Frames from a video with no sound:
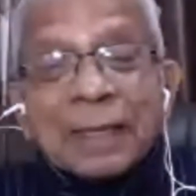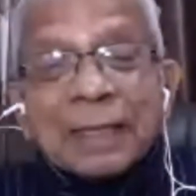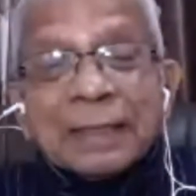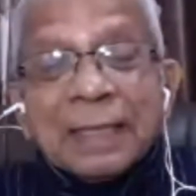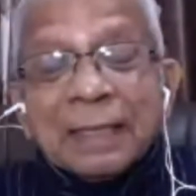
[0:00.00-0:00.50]

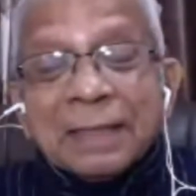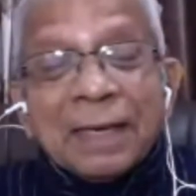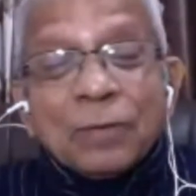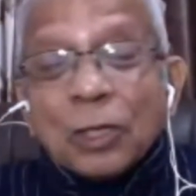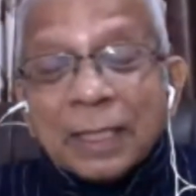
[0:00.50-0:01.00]
They, they have
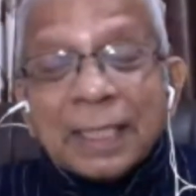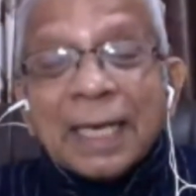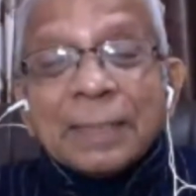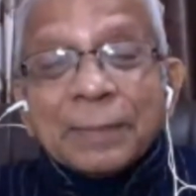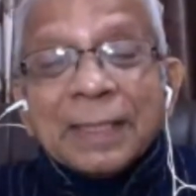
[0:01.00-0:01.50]
not declared
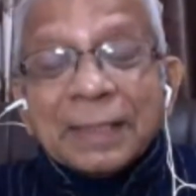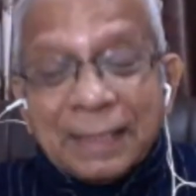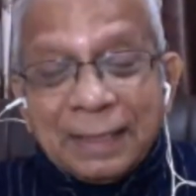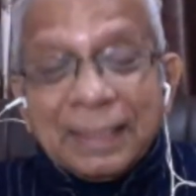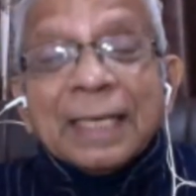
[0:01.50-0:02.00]
him
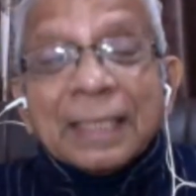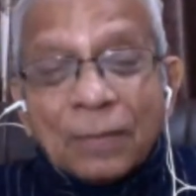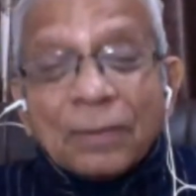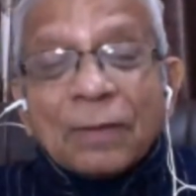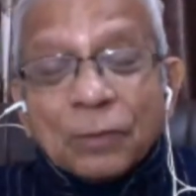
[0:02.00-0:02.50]
innocent. Now we
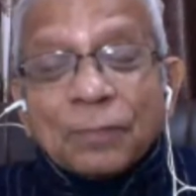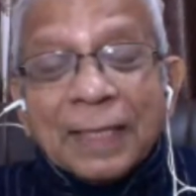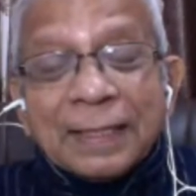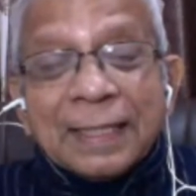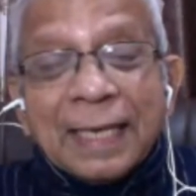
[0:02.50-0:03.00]
have to
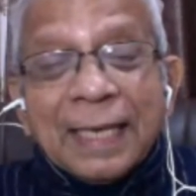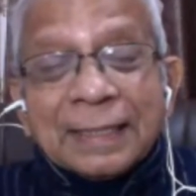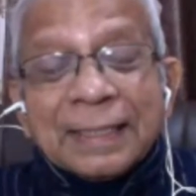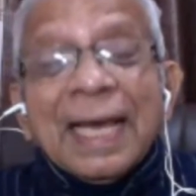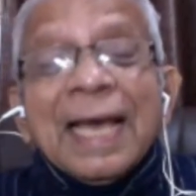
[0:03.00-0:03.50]
fight the case.
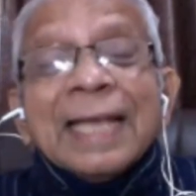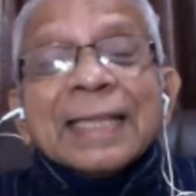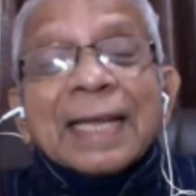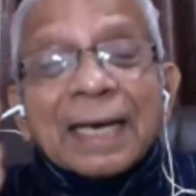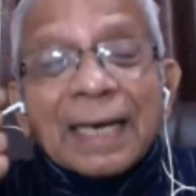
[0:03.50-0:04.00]
There
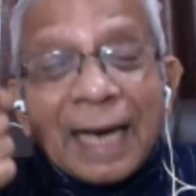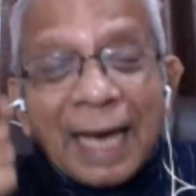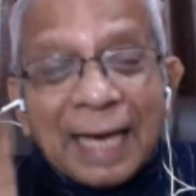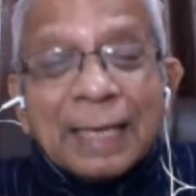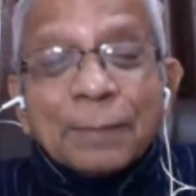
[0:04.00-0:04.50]
are
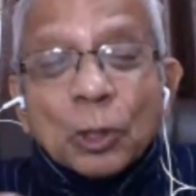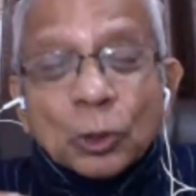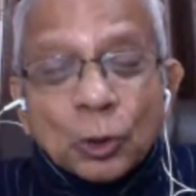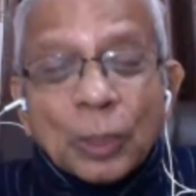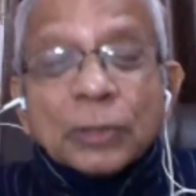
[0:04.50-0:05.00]
any amount.
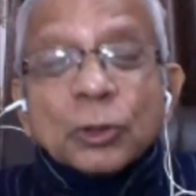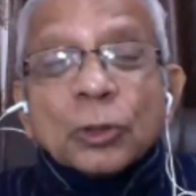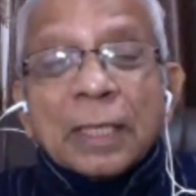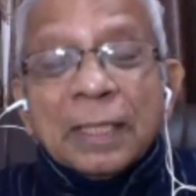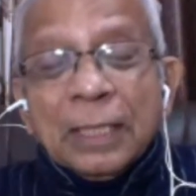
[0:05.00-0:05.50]
Today,
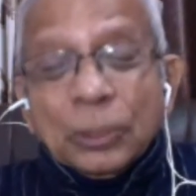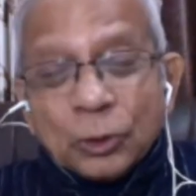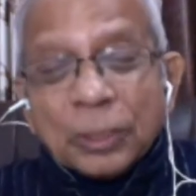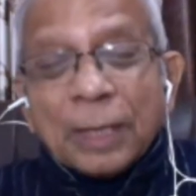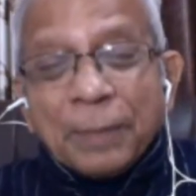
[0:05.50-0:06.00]
Suda,
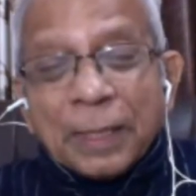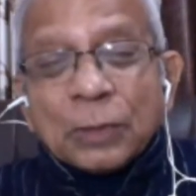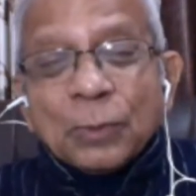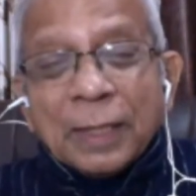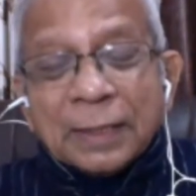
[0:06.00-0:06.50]
Suda
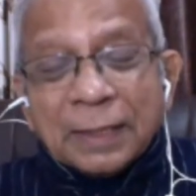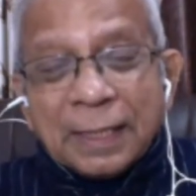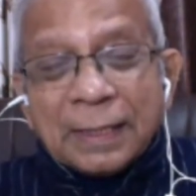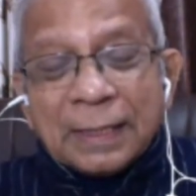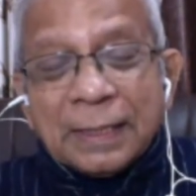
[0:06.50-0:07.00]
Bharatwaj,
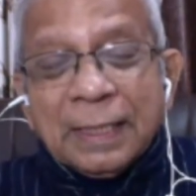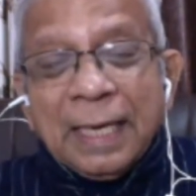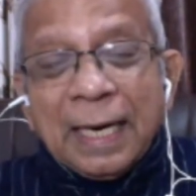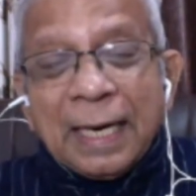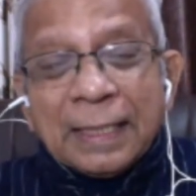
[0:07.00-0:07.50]
another,
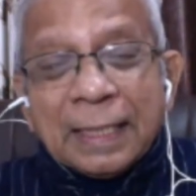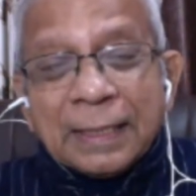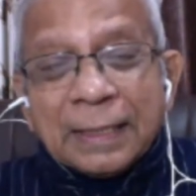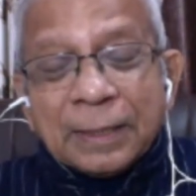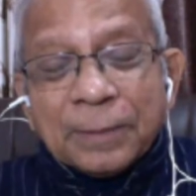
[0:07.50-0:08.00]

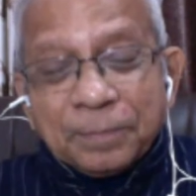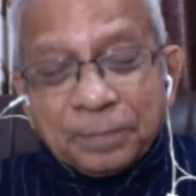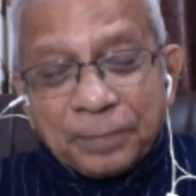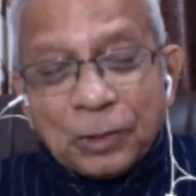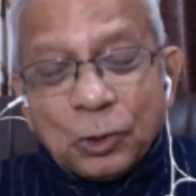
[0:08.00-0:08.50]
another
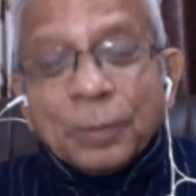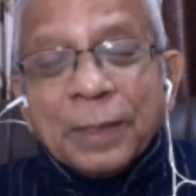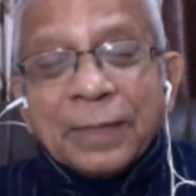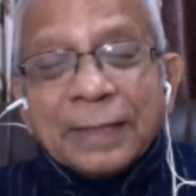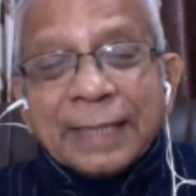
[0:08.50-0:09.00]
um, human
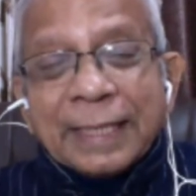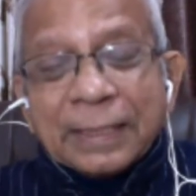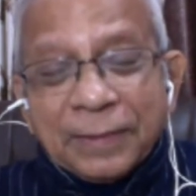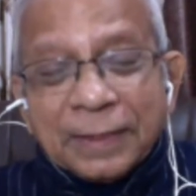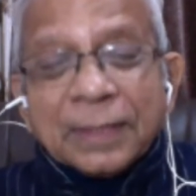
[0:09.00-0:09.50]
rights
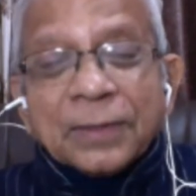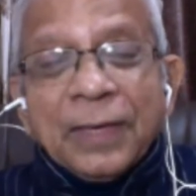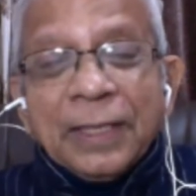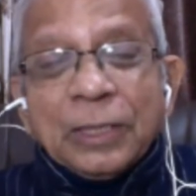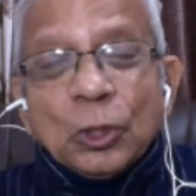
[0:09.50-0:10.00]
activist, a
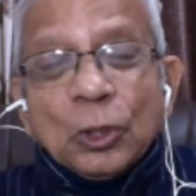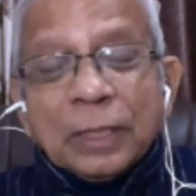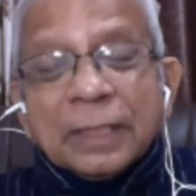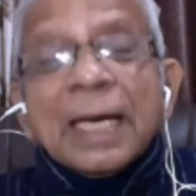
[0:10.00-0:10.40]
great lawyer,